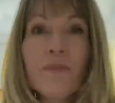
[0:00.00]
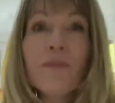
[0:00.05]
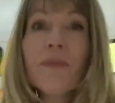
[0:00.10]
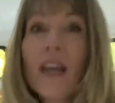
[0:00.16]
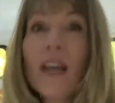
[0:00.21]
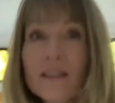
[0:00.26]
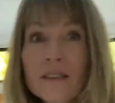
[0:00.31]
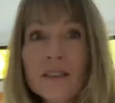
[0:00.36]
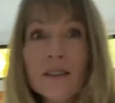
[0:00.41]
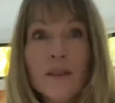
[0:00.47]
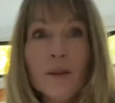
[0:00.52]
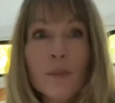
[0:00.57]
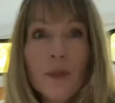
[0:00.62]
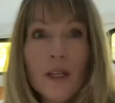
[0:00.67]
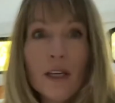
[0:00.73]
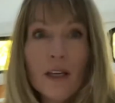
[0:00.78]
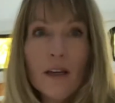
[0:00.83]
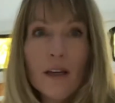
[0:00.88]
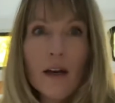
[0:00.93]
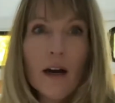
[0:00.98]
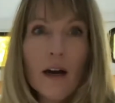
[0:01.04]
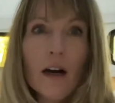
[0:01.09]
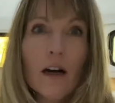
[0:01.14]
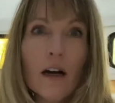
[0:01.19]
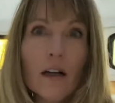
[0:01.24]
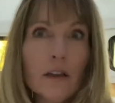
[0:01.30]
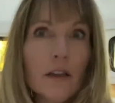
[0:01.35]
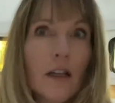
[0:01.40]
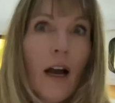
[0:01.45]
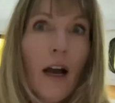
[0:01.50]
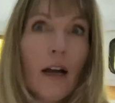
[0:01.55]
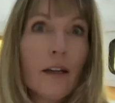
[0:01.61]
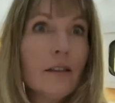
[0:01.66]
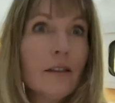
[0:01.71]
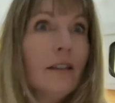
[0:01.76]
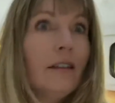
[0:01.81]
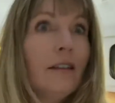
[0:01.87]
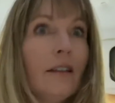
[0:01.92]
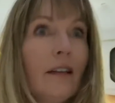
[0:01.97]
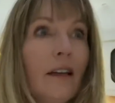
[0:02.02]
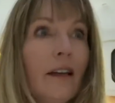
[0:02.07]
that's going to be a lot.